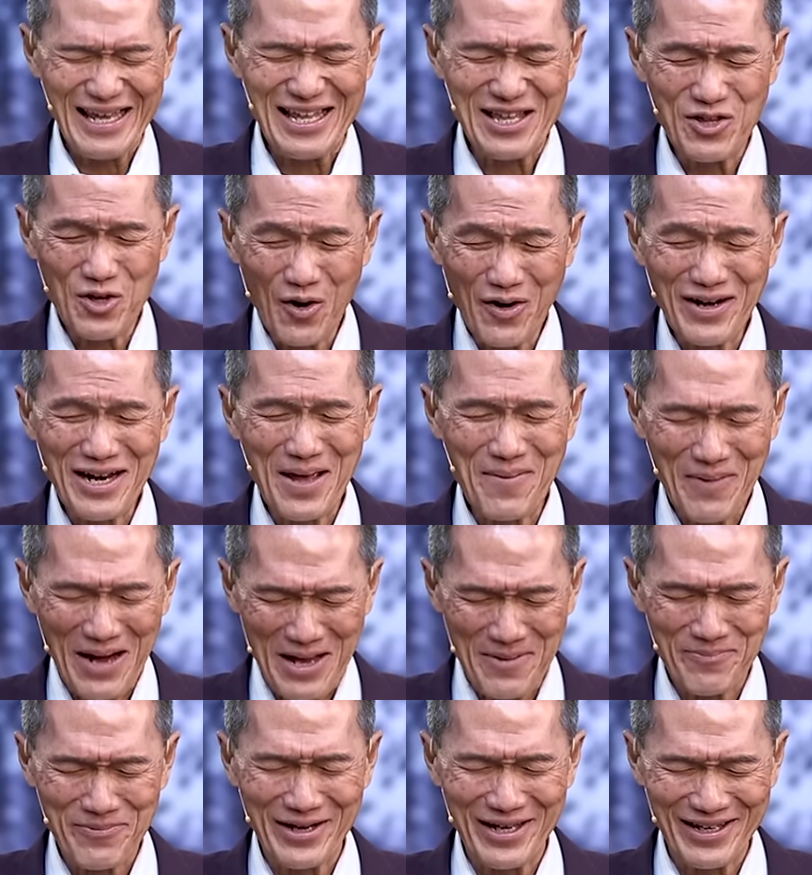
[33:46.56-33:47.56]
In your name
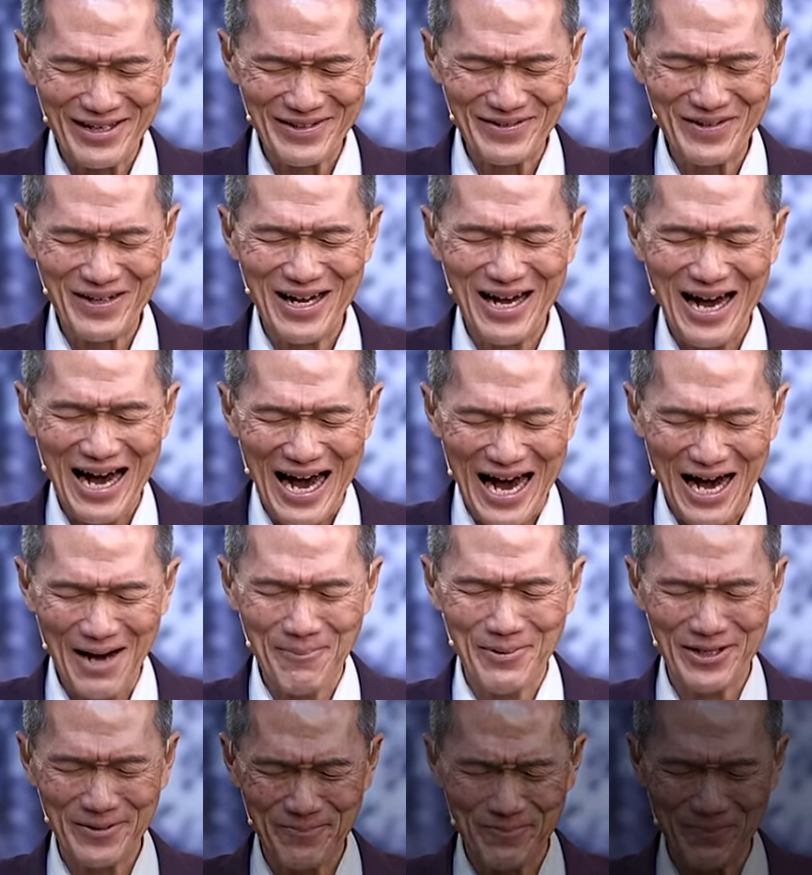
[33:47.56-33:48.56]
I pray.
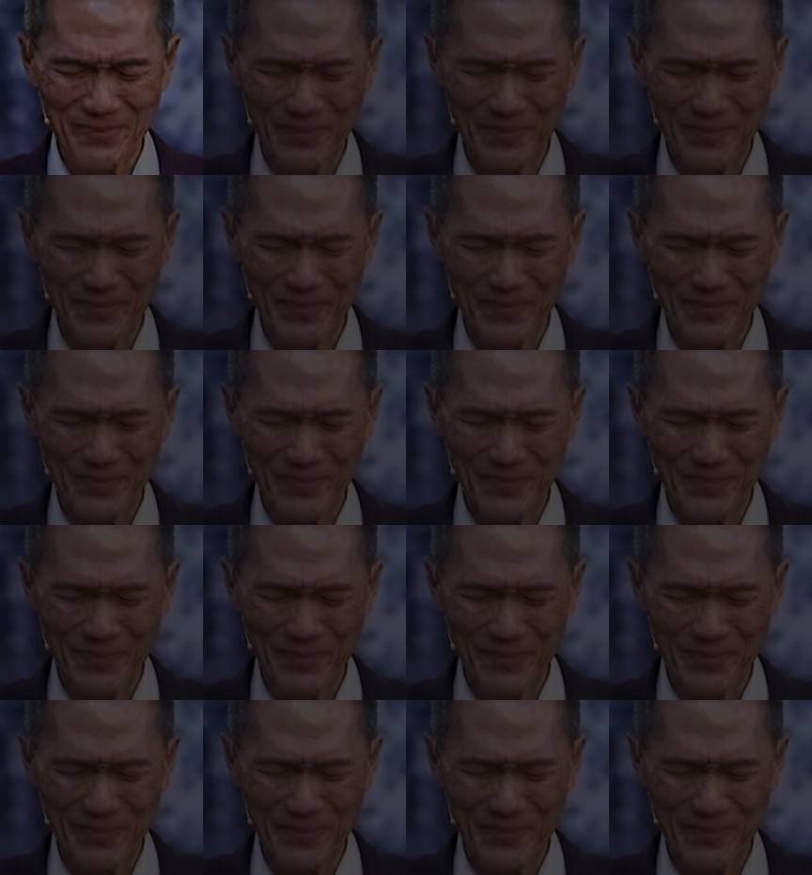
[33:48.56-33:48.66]
Amen.